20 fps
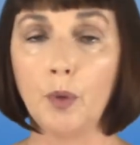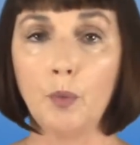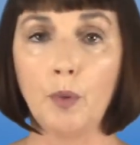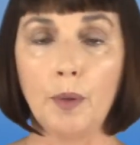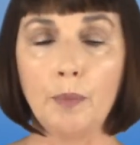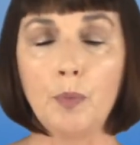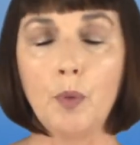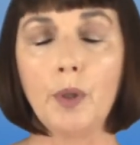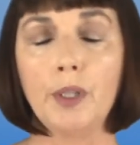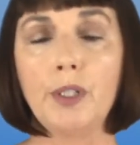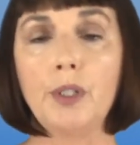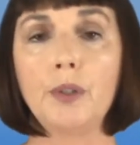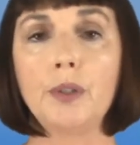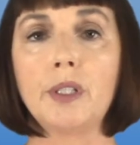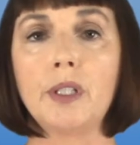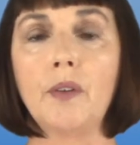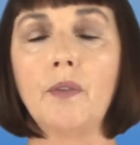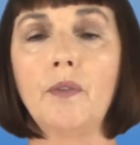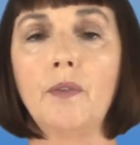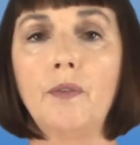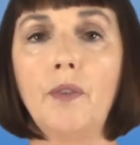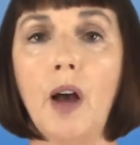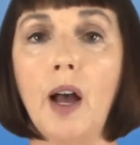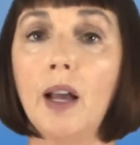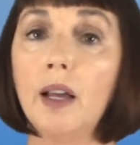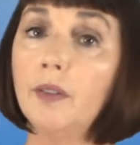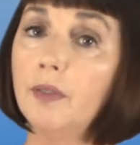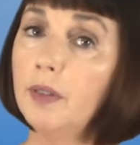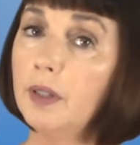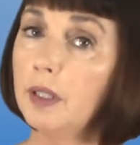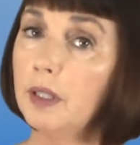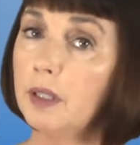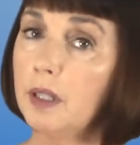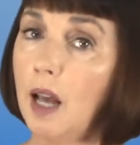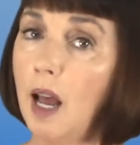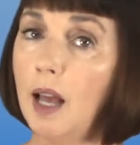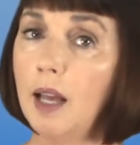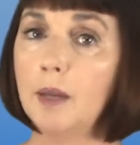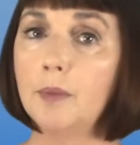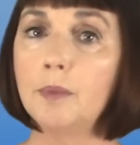1.275
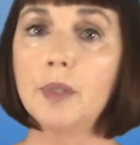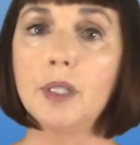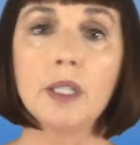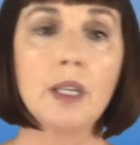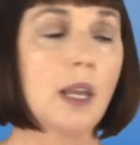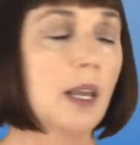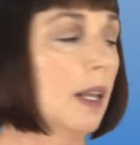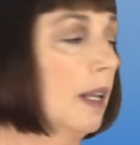times